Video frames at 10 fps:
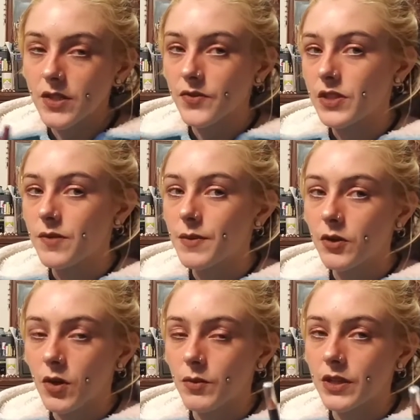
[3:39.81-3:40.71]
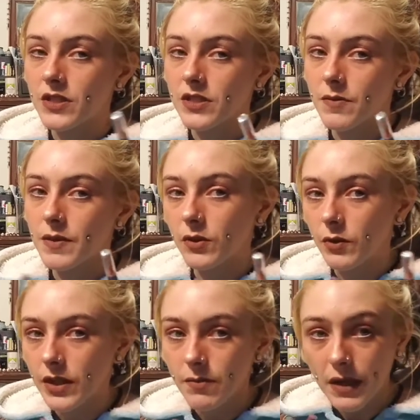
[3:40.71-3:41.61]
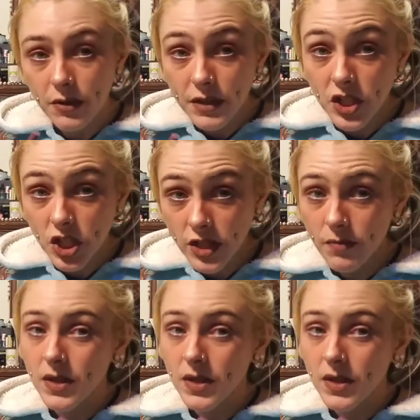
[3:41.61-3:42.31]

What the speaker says: if it's going to be crumbling and it's going to be annoying, it better be cheap.